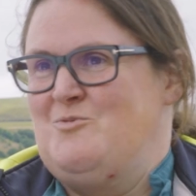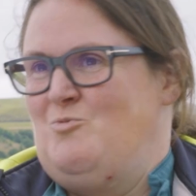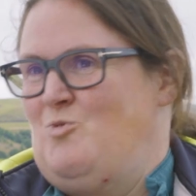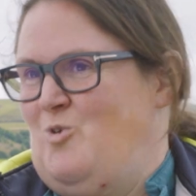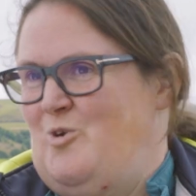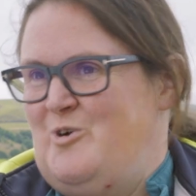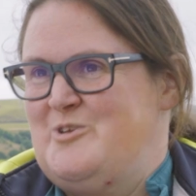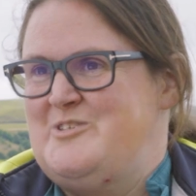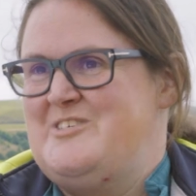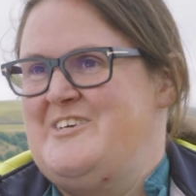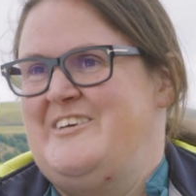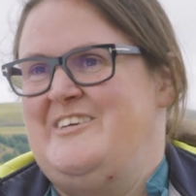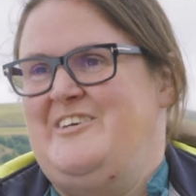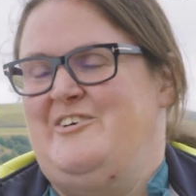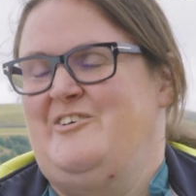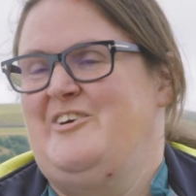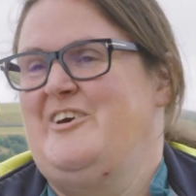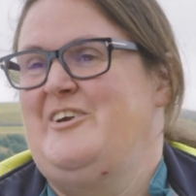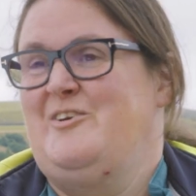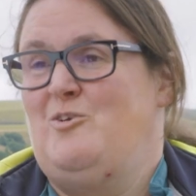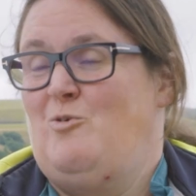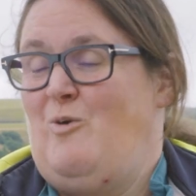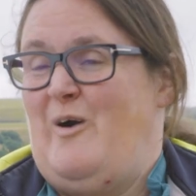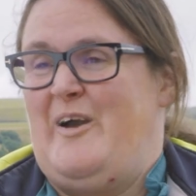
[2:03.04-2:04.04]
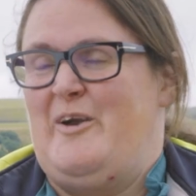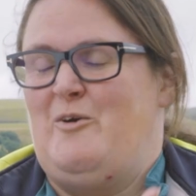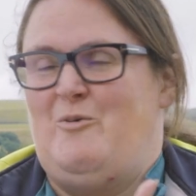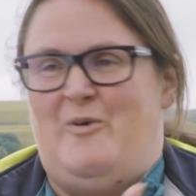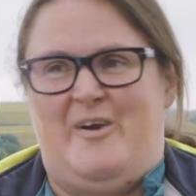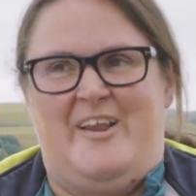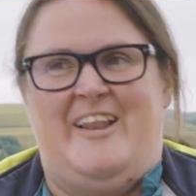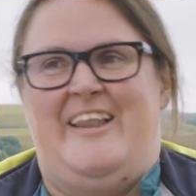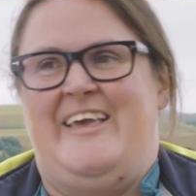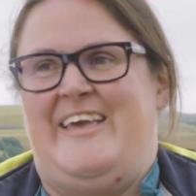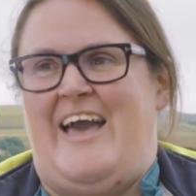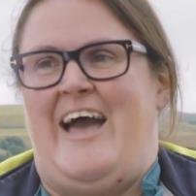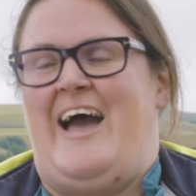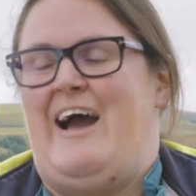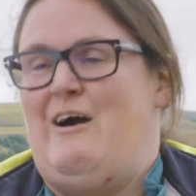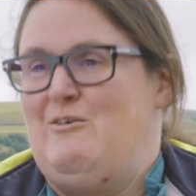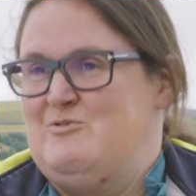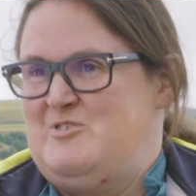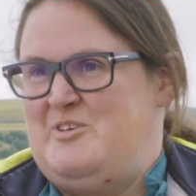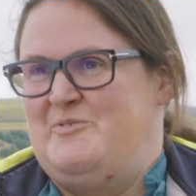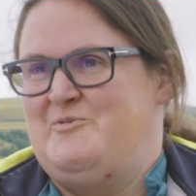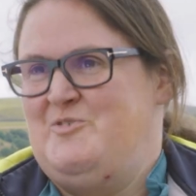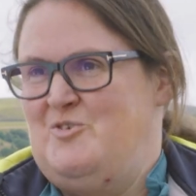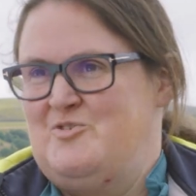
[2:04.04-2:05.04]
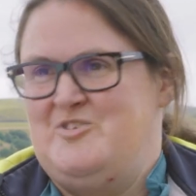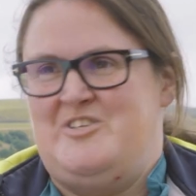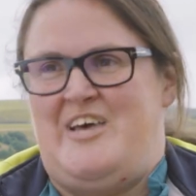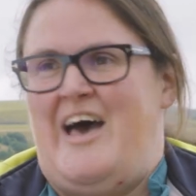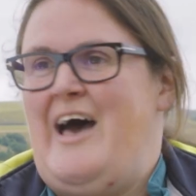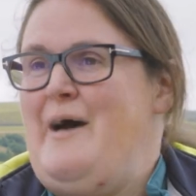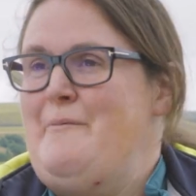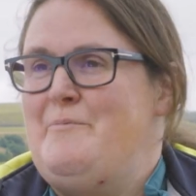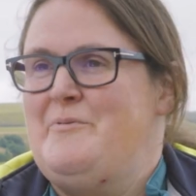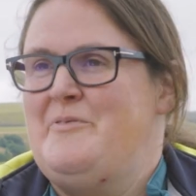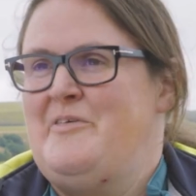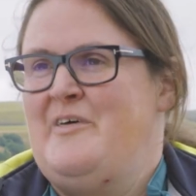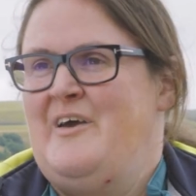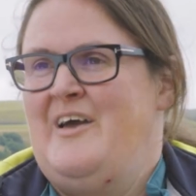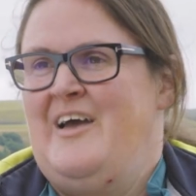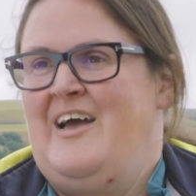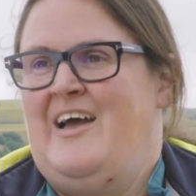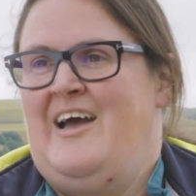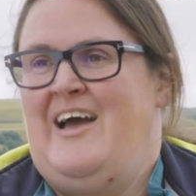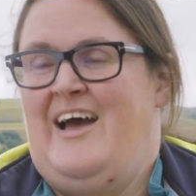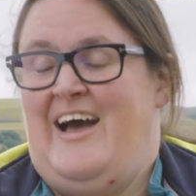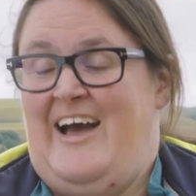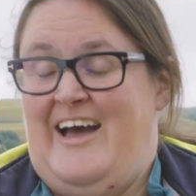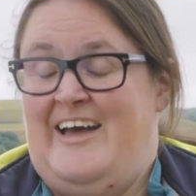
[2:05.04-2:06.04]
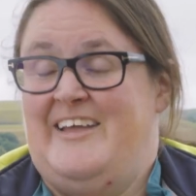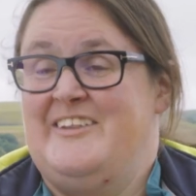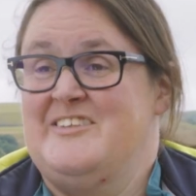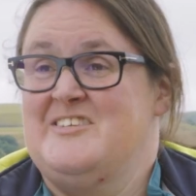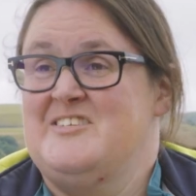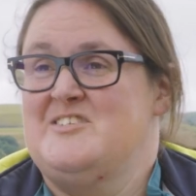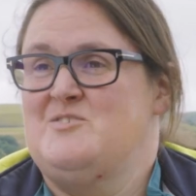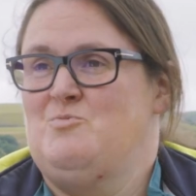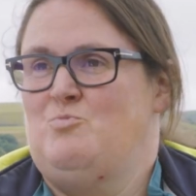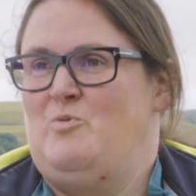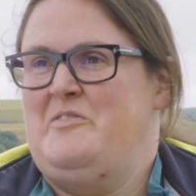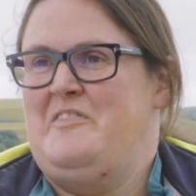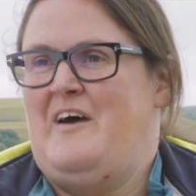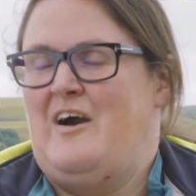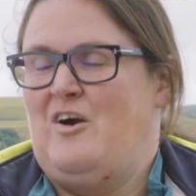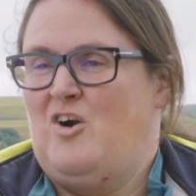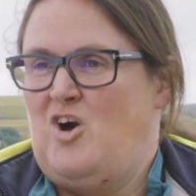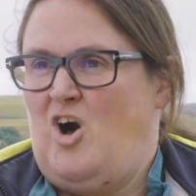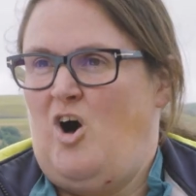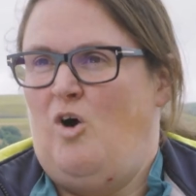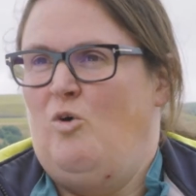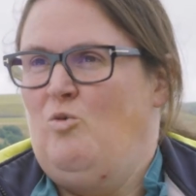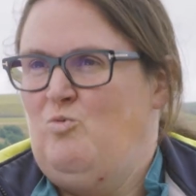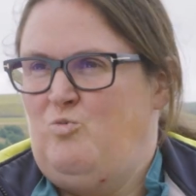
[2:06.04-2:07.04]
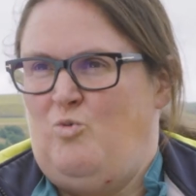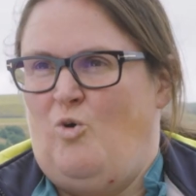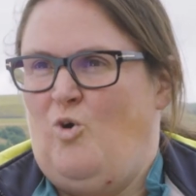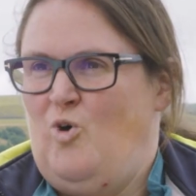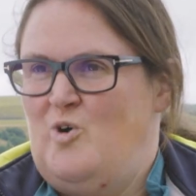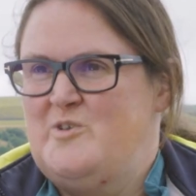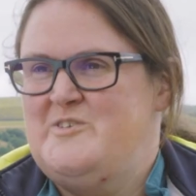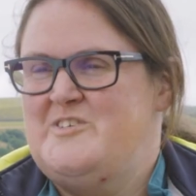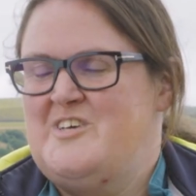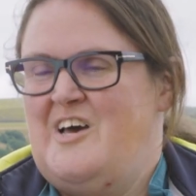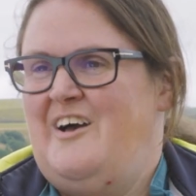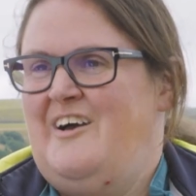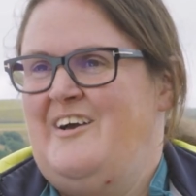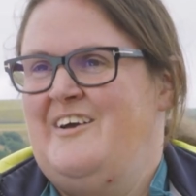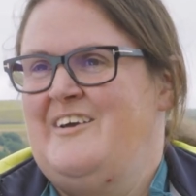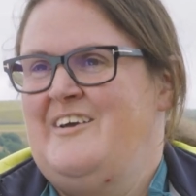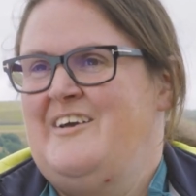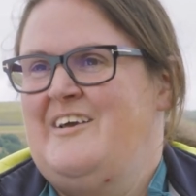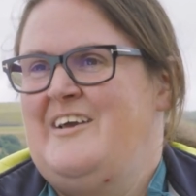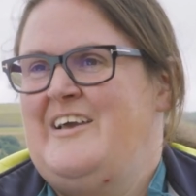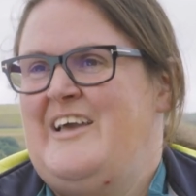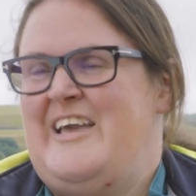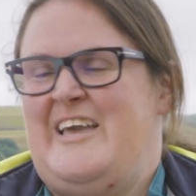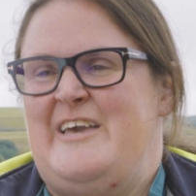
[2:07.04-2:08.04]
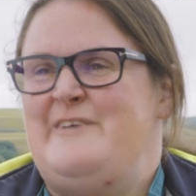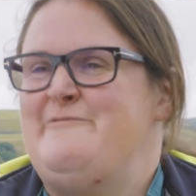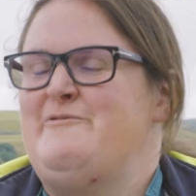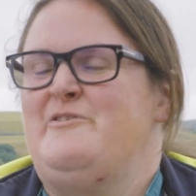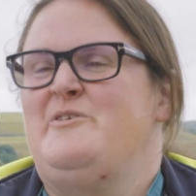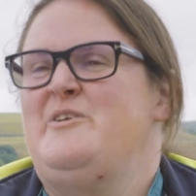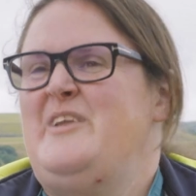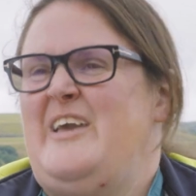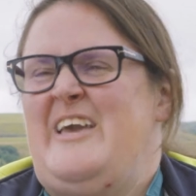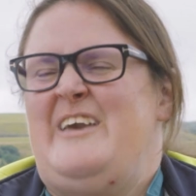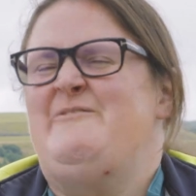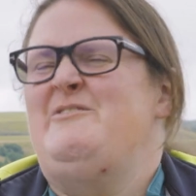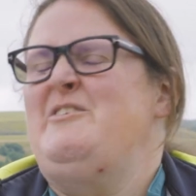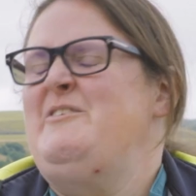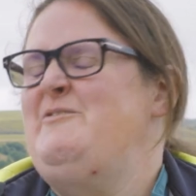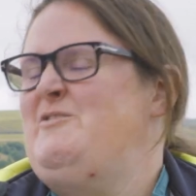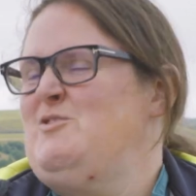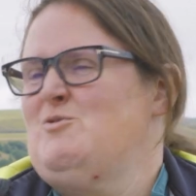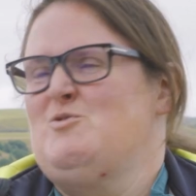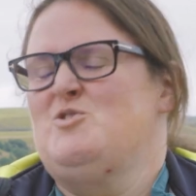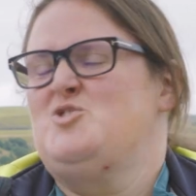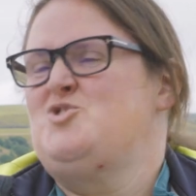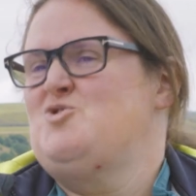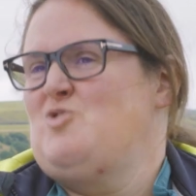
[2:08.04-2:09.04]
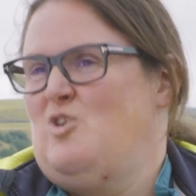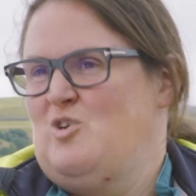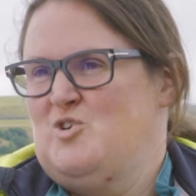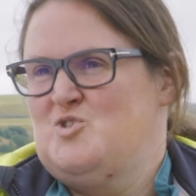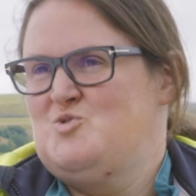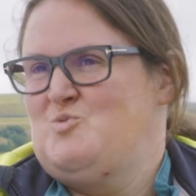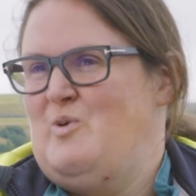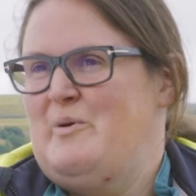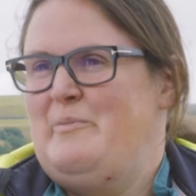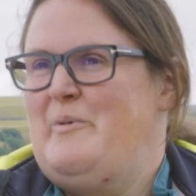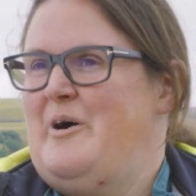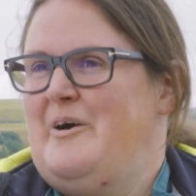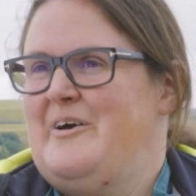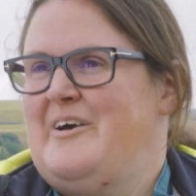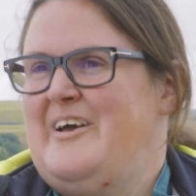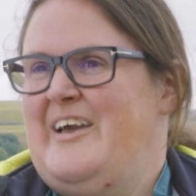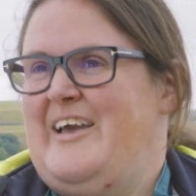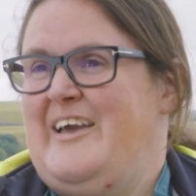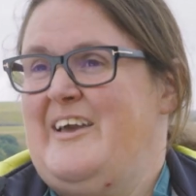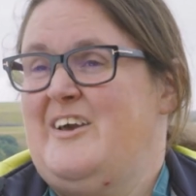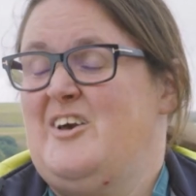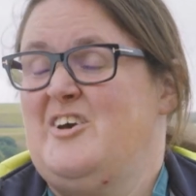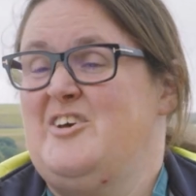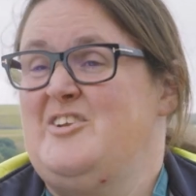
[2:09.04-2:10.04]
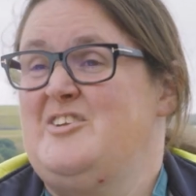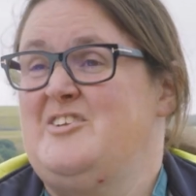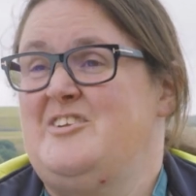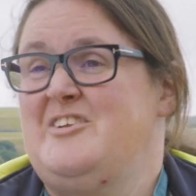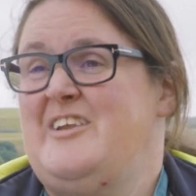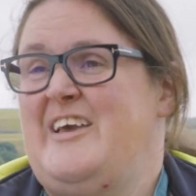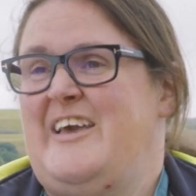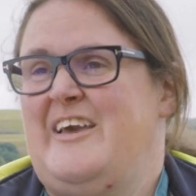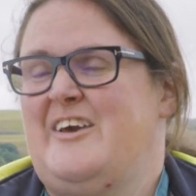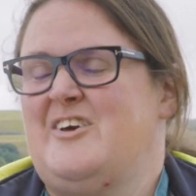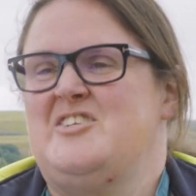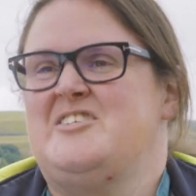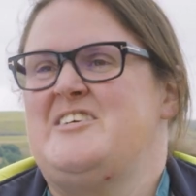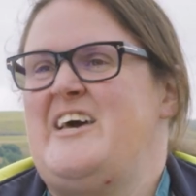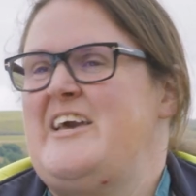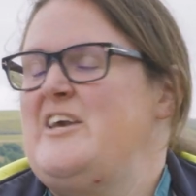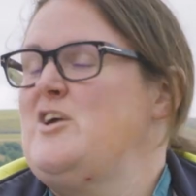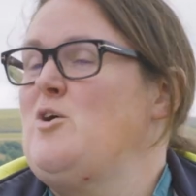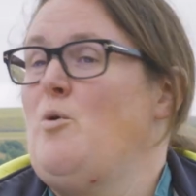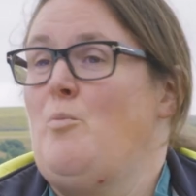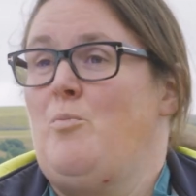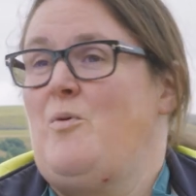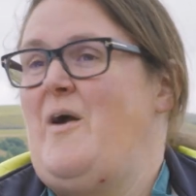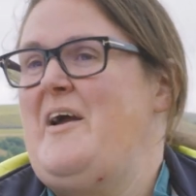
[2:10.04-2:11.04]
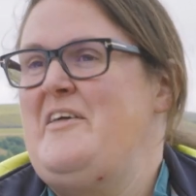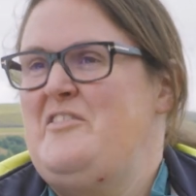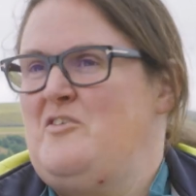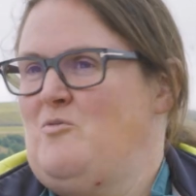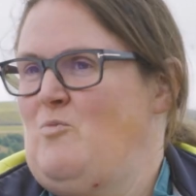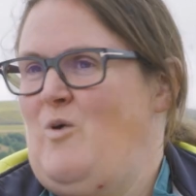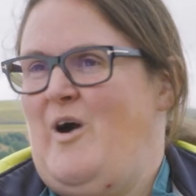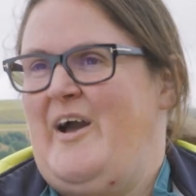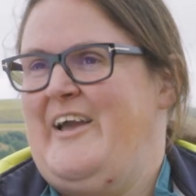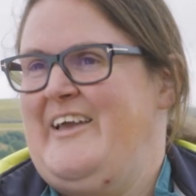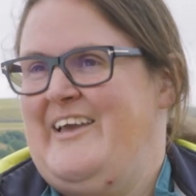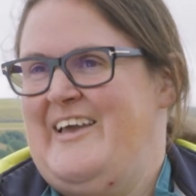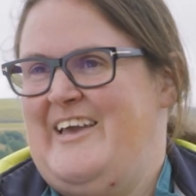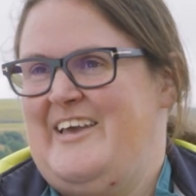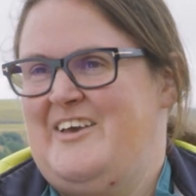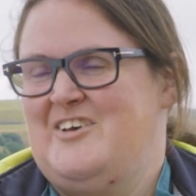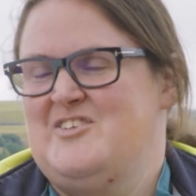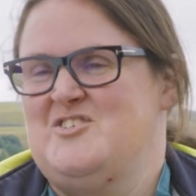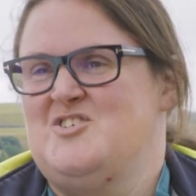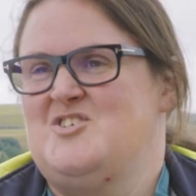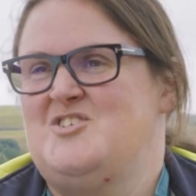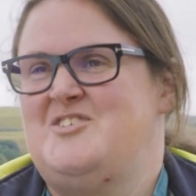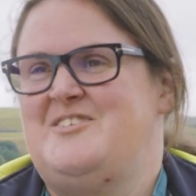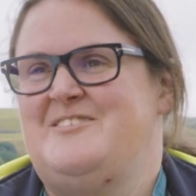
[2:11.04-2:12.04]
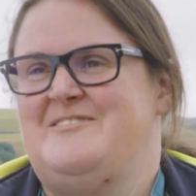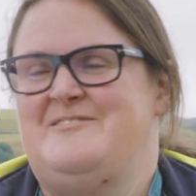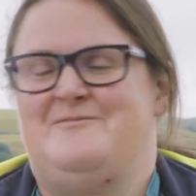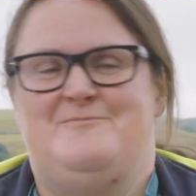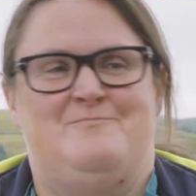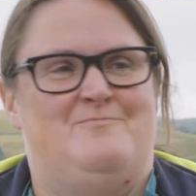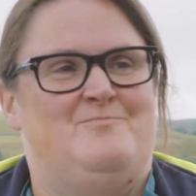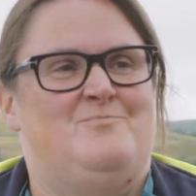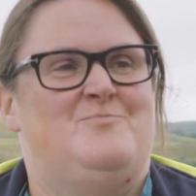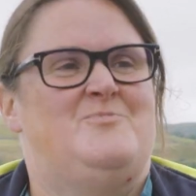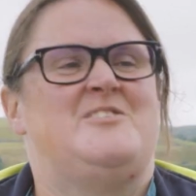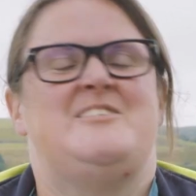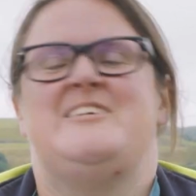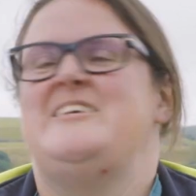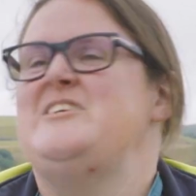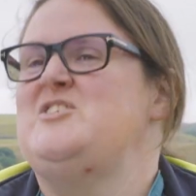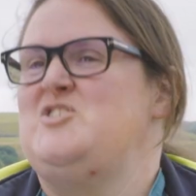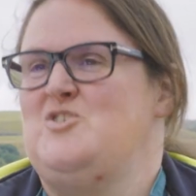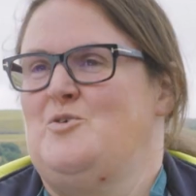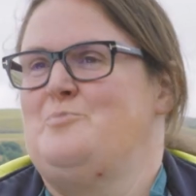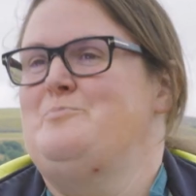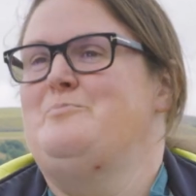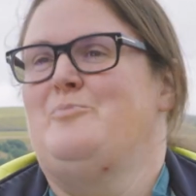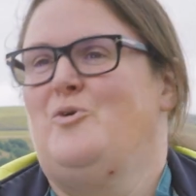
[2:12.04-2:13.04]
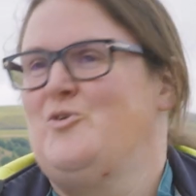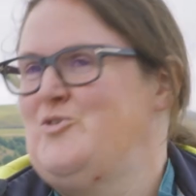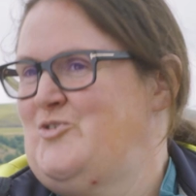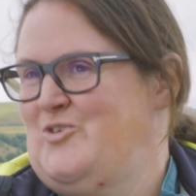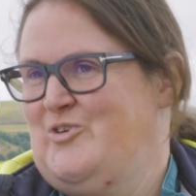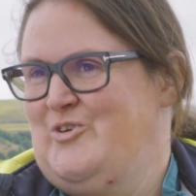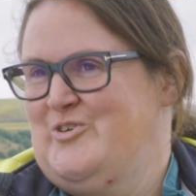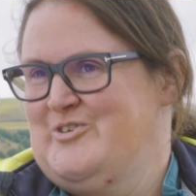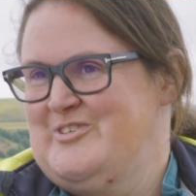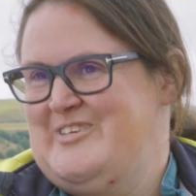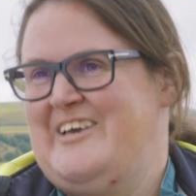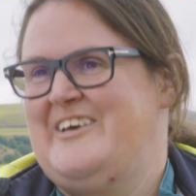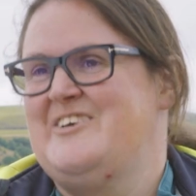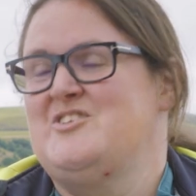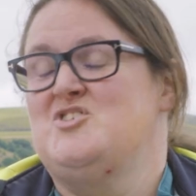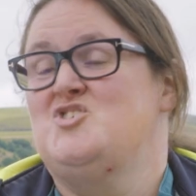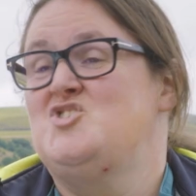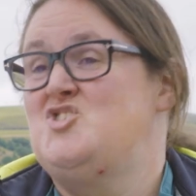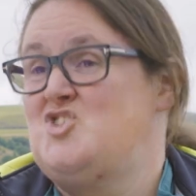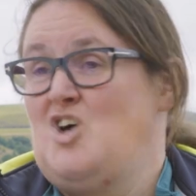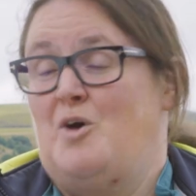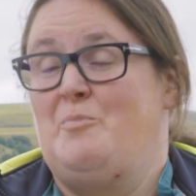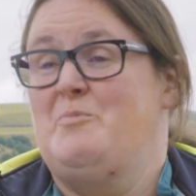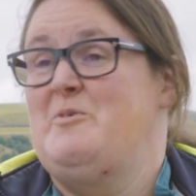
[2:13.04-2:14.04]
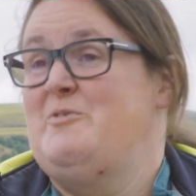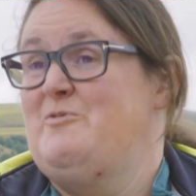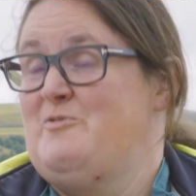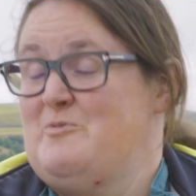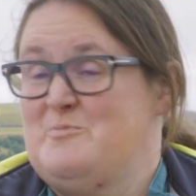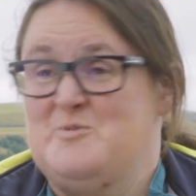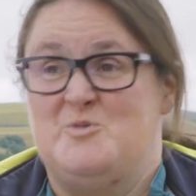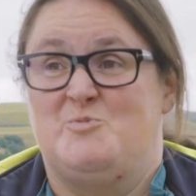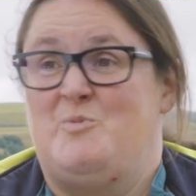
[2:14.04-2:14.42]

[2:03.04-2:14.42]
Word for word: the water, you can quite quickly get out of your depth, and with that cold water, even even if you're a strong swimmer, it can it can take your breath away. It can seize your muscles. It can stop you from